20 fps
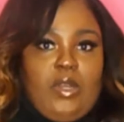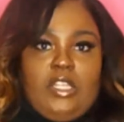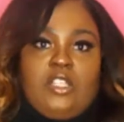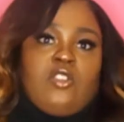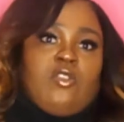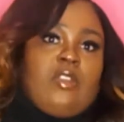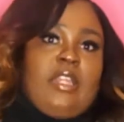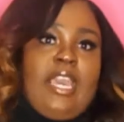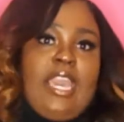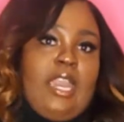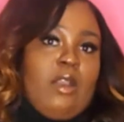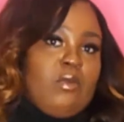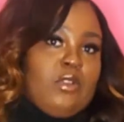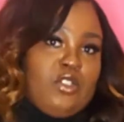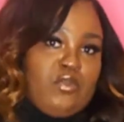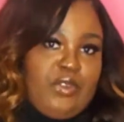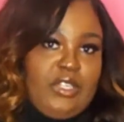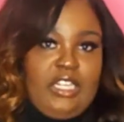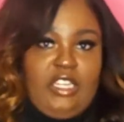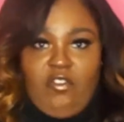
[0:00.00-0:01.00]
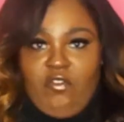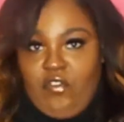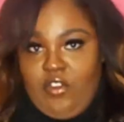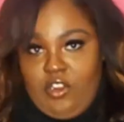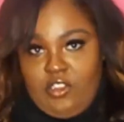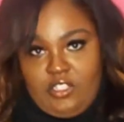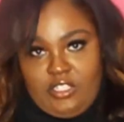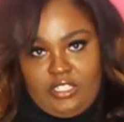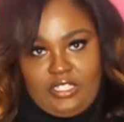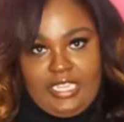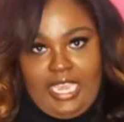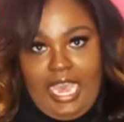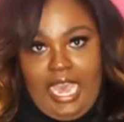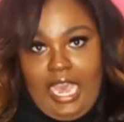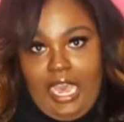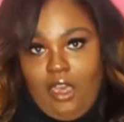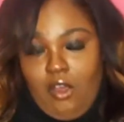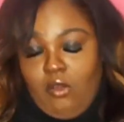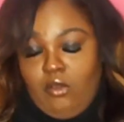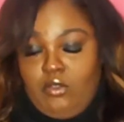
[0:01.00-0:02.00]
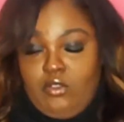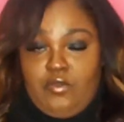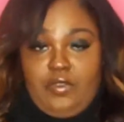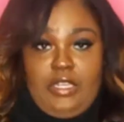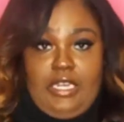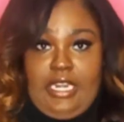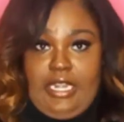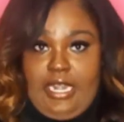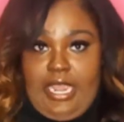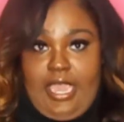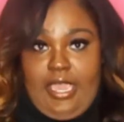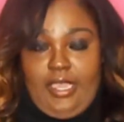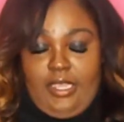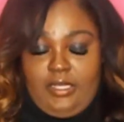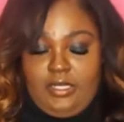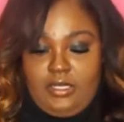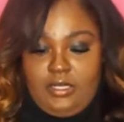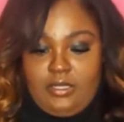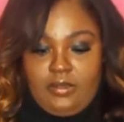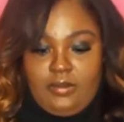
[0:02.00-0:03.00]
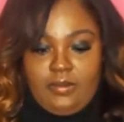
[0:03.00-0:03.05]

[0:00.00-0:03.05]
So the hair was really versatile. It was really nice.